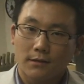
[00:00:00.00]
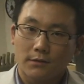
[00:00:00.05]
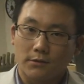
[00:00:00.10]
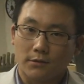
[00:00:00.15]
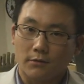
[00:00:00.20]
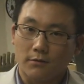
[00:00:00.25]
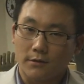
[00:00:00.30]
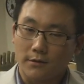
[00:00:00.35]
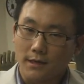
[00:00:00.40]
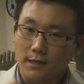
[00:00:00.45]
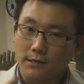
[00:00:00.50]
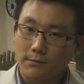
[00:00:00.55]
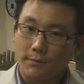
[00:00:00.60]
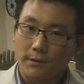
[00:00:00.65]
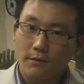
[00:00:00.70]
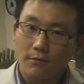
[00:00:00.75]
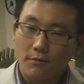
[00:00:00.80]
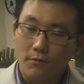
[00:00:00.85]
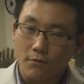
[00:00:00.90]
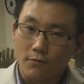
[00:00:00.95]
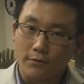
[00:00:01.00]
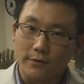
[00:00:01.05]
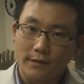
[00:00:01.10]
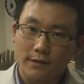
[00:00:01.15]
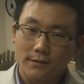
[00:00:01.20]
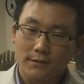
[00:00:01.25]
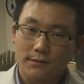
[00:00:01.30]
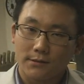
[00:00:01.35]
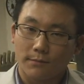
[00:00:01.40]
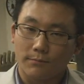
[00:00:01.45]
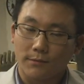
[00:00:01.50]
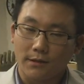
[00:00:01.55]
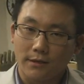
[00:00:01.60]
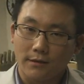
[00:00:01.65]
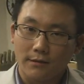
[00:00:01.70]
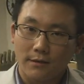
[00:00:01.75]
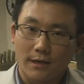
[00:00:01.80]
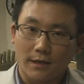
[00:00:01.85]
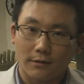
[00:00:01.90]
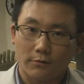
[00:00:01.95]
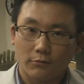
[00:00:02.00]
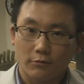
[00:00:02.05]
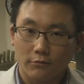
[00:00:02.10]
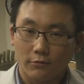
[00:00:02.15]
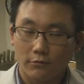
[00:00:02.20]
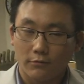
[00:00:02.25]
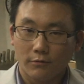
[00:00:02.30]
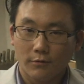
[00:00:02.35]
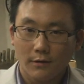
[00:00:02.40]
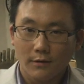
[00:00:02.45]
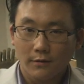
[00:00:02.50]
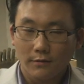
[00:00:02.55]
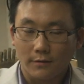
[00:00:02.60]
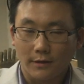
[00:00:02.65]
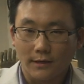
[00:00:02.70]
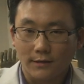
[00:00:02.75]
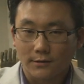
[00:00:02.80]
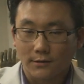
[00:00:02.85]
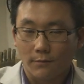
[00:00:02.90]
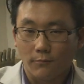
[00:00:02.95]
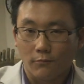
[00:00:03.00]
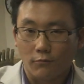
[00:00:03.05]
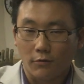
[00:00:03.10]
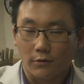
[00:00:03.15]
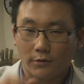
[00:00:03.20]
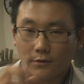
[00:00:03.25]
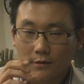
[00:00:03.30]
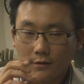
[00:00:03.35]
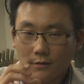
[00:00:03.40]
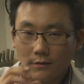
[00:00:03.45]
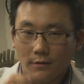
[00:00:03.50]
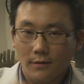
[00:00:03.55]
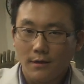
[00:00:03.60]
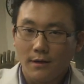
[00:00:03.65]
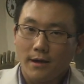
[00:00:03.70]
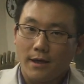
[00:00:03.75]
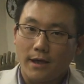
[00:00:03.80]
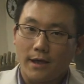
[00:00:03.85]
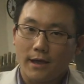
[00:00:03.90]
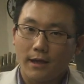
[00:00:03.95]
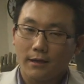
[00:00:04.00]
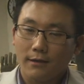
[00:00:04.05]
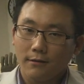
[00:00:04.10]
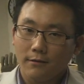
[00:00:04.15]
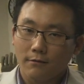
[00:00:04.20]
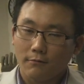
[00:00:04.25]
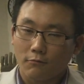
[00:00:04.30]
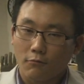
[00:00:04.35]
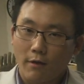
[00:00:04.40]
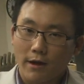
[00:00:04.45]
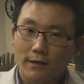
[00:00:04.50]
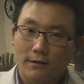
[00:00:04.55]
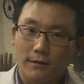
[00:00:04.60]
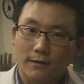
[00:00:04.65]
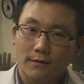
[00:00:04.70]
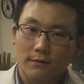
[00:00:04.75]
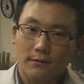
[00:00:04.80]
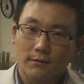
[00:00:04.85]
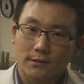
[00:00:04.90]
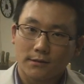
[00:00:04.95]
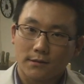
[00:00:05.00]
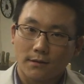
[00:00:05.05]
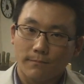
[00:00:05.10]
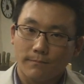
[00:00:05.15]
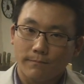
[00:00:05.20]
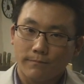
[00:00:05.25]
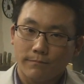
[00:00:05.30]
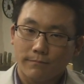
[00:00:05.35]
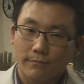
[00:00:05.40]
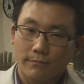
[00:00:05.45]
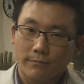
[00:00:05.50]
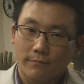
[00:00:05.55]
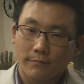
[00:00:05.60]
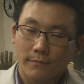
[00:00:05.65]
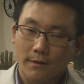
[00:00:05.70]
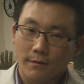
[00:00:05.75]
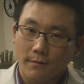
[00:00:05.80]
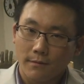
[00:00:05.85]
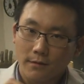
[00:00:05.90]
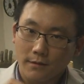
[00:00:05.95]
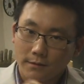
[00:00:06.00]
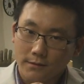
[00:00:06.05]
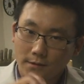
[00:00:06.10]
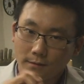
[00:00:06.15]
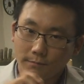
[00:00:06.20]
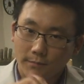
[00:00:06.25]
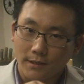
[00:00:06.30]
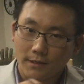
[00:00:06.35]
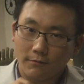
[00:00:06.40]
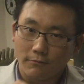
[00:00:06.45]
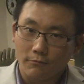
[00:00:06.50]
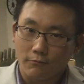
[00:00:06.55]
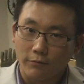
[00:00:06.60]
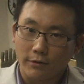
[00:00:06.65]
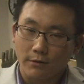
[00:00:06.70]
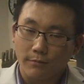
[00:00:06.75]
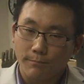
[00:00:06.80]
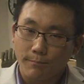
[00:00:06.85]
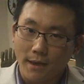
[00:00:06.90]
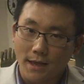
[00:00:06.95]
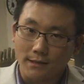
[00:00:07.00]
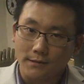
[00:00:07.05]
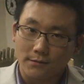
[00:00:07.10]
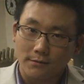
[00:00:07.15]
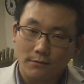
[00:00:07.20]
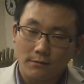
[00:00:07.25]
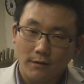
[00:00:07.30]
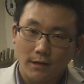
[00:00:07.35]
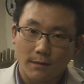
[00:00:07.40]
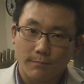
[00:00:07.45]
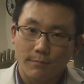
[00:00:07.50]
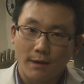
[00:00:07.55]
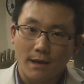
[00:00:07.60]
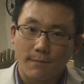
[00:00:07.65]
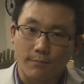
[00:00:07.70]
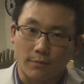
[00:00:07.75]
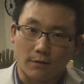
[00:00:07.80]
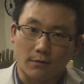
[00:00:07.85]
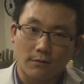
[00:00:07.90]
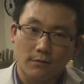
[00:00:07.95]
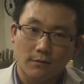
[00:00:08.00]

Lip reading: So grasping, holding something, and to drink some water, and writing something with a pencil and paper.